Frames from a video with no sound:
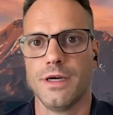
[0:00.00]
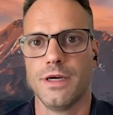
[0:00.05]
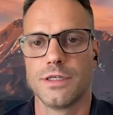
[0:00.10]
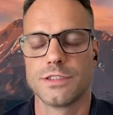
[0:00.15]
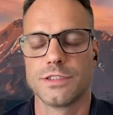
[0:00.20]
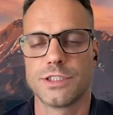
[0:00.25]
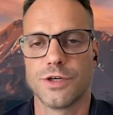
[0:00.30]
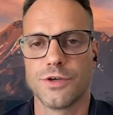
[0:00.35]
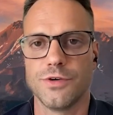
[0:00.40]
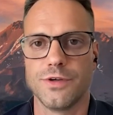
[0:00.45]

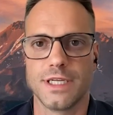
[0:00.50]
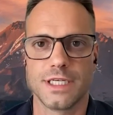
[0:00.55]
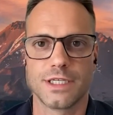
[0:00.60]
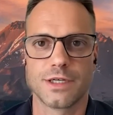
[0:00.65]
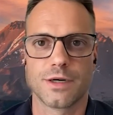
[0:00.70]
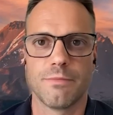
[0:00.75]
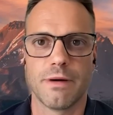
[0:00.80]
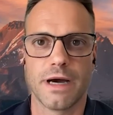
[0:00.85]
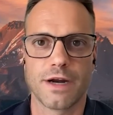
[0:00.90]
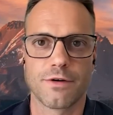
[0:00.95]
So you need
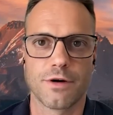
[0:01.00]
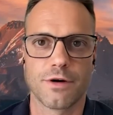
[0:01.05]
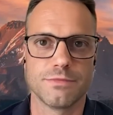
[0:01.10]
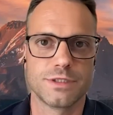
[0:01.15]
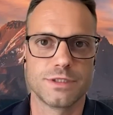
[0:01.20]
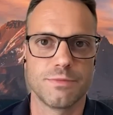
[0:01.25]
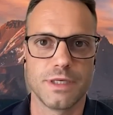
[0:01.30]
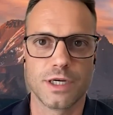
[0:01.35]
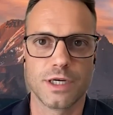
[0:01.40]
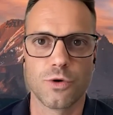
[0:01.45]
your bedroom
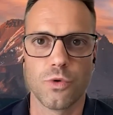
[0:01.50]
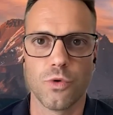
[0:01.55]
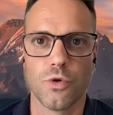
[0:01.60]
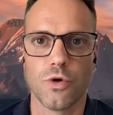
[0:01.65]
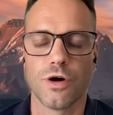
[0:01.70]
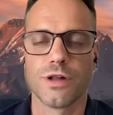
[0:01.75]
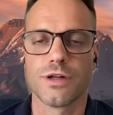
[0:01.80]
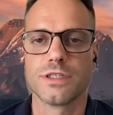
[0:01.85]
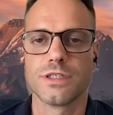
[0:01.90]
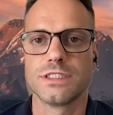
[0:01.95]
to be
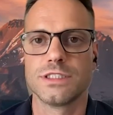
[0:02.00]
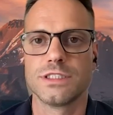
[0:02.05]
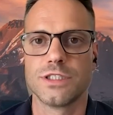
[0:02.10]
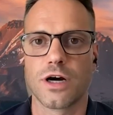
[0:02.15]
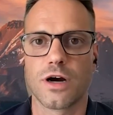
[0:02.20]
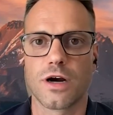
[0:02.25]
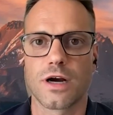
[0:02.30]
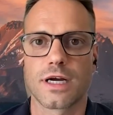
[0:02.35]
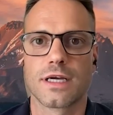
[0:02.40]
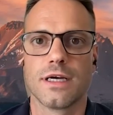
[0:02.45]
cool,
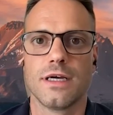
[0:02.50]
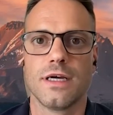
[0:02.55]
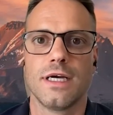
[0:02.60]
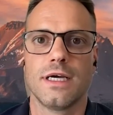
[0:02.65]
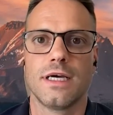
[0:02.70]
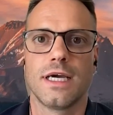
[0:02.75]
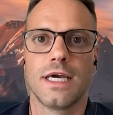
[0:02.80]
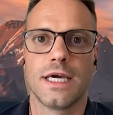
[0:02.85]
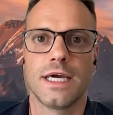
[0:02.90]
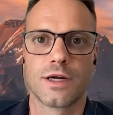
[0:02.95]
dark,
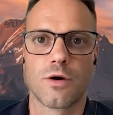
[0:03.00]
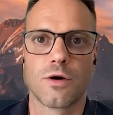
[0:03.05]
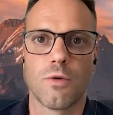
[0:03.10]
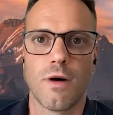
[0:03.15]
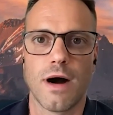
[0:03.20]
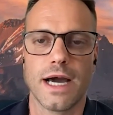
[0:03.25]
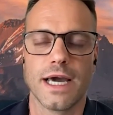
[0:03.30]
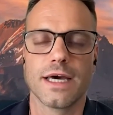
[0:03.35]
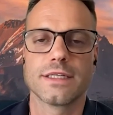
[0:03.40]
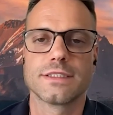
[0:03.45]
and
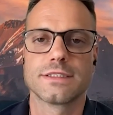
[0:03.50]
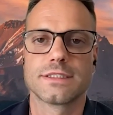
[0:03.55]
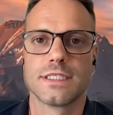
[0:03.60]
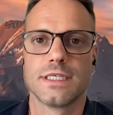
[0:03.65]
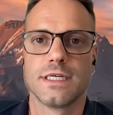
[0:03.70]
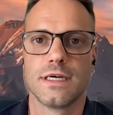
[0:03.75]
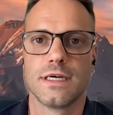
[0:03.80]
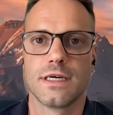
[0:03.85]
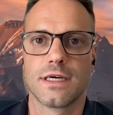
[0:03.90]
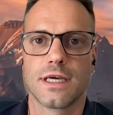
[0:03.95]
quiet.
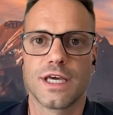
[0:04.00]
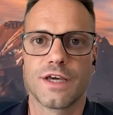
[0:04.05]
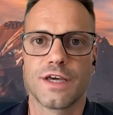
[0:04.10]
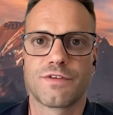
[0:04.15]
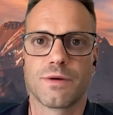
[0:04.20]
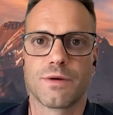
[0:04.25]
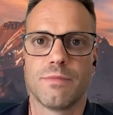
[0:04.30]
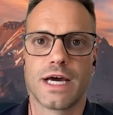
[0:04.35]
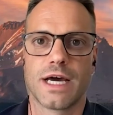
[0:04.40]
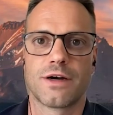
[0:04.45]
If your
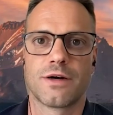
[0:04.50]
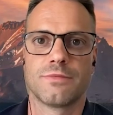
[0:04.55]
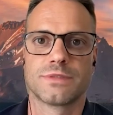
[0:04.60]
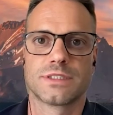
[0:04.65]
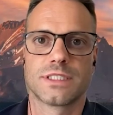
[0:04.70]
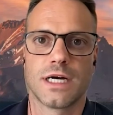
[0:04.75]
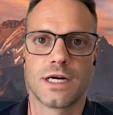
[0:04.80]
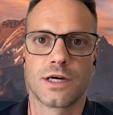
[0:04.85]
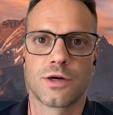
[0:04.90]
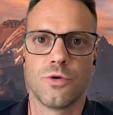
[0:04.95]
bedroom's
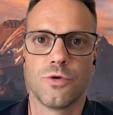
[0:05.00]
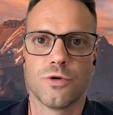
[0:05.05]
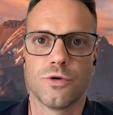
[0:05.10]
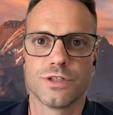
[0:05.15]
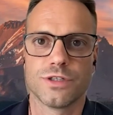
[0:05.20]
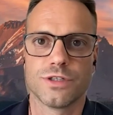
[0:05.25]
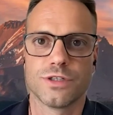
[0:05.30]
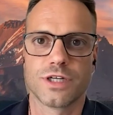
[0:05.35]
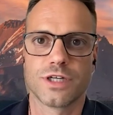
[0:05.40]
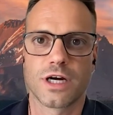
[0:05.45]
not
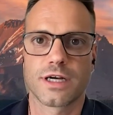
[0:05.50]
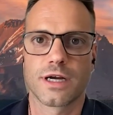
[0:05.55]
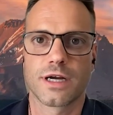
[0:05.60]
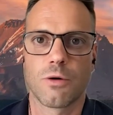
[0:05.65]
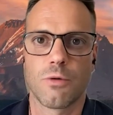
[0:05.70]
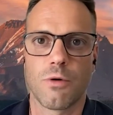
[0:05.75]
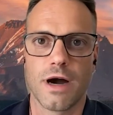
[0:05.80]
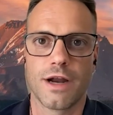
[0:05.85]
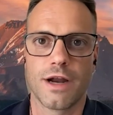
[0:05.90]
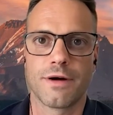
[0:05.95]
cool, dark, and
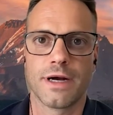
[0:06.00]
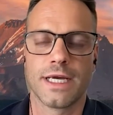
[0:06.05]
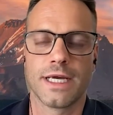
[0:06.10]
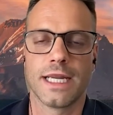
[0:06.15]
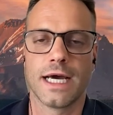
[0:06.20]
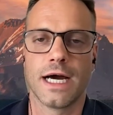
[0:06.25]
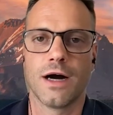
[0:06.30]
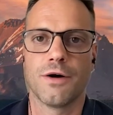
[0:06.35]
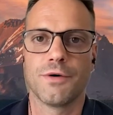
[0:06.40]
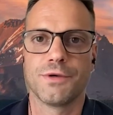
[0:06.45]
quiet right
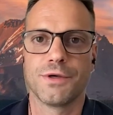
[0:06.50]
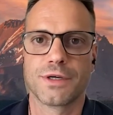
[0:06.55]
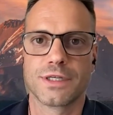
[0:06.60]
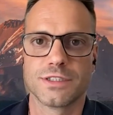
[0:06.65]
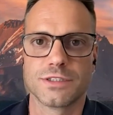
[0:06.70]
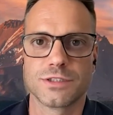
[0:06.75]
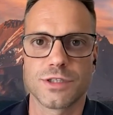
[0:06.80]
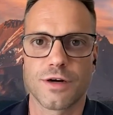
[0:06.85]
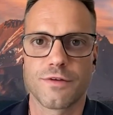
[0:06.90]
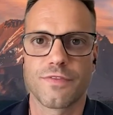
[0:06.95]
now, you can
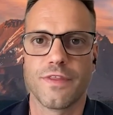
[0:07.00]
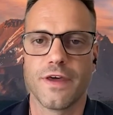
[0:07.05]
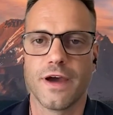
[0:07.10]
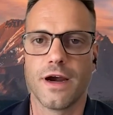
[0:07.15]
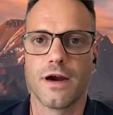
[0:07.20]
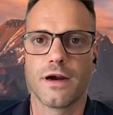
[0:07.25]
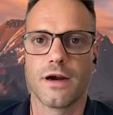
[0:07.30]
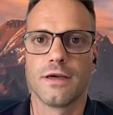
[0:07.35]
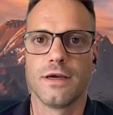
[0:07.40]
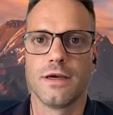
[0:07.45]
start
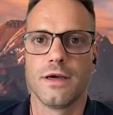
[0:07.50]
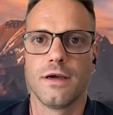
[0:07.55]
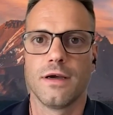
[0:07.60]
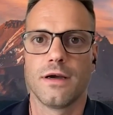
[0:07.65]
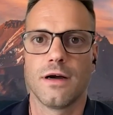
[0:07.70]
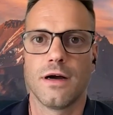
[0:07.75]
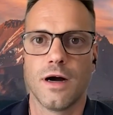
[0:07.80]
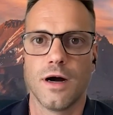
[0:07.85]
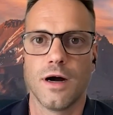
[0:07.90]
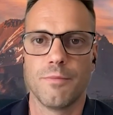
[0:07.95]
there.
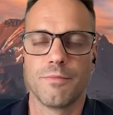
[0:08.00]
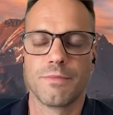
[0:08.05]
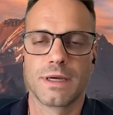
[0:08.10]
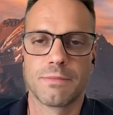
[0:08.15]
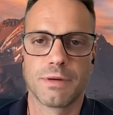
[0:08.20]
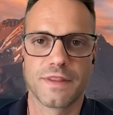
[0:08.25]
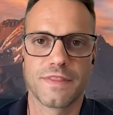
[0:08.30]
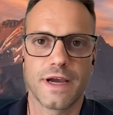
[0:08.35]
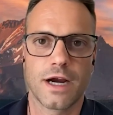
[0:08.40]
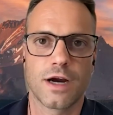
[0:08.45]
Um, put
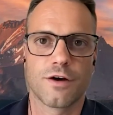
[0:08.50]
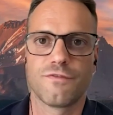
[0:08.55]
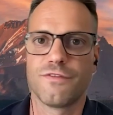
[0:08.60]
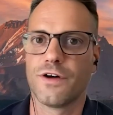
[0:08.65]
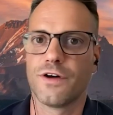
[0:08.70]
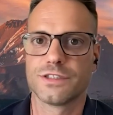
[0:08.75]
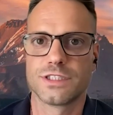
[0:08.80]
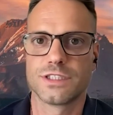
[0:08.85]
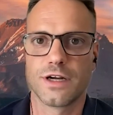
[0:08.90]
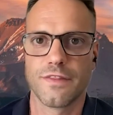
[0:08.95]
the air
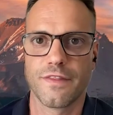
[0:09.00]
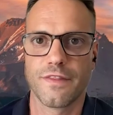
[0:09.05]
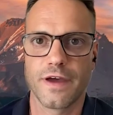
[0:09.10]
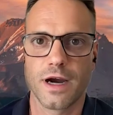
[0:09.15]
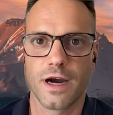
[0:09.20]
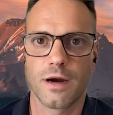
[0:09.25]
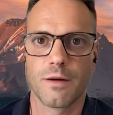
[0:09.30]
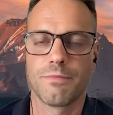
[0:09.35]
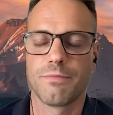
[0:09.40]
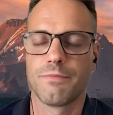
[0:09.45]
filter in
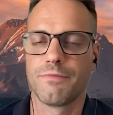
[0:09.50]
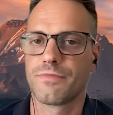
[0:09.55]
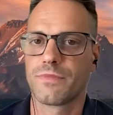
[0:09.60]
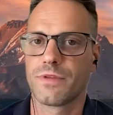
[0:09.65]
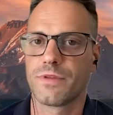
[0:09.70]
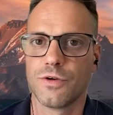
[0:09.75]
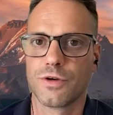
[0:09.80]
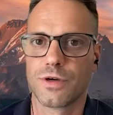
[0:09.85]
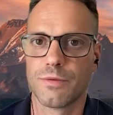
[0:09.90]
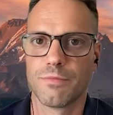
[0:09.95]
there.
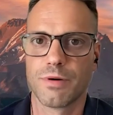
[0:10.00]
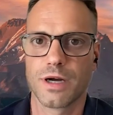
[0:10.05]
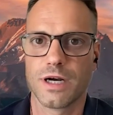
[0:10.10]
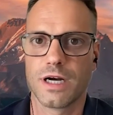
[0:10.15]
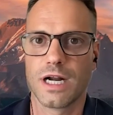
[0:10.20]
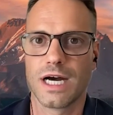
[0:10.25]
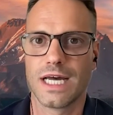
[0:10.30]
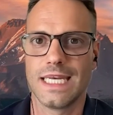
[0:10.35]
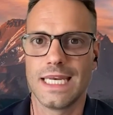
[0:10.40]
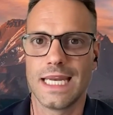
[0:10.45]
You can put it
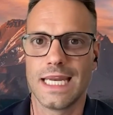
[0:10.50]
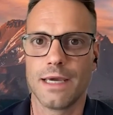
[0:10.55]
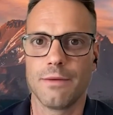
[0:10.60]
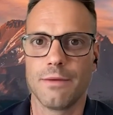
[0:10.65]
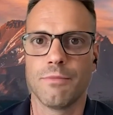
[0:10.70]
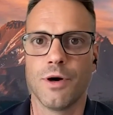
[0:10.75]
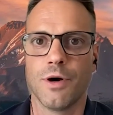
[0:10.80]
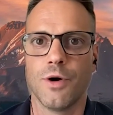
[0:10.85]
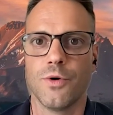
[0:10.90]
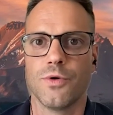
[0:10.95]
on night
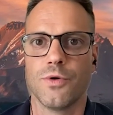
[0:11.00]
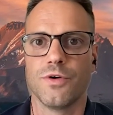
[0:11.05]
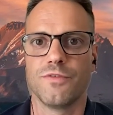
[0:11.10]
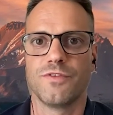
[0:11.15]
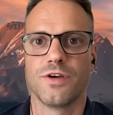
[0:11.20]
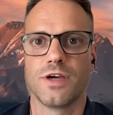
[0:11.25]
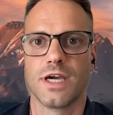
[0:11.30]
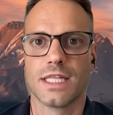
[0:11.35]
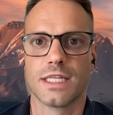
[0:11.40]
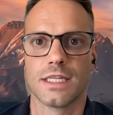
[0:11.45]
mode if
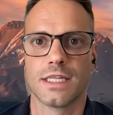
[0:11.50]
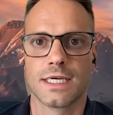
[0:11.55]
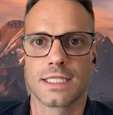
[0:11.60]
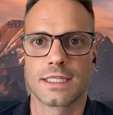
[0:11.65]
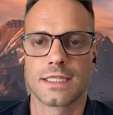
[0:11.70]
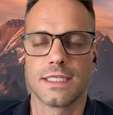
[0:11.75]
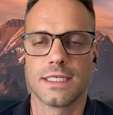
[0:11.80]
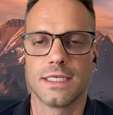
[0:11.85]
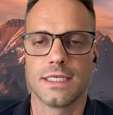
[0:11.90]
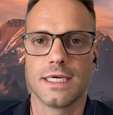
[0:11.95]
you get like
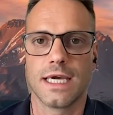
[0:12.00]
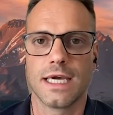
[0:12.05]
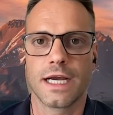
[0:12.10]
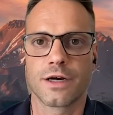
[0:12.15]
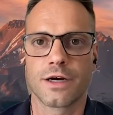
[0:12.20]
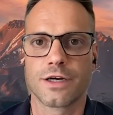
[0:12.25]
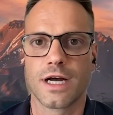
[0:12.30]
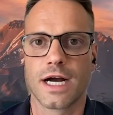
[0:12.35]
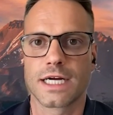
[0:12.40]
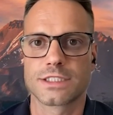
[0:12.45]
the
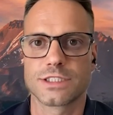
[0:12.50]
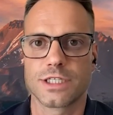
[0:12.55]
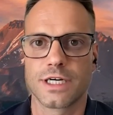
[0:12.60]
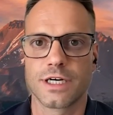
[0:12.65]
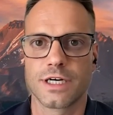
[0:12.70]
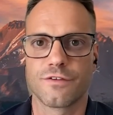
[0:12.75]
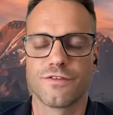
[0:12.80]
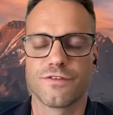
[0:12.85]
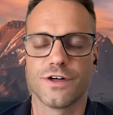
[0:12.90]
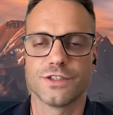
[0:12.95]
Air Doctor
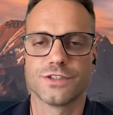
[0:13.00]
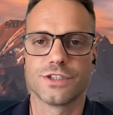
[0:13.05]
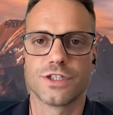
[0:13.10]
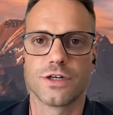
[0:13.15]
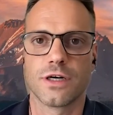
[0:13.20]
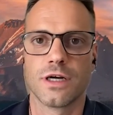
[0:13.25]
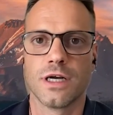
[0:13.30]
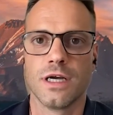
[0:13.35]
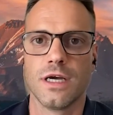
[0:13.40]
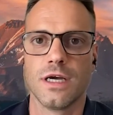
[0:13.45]
air filter.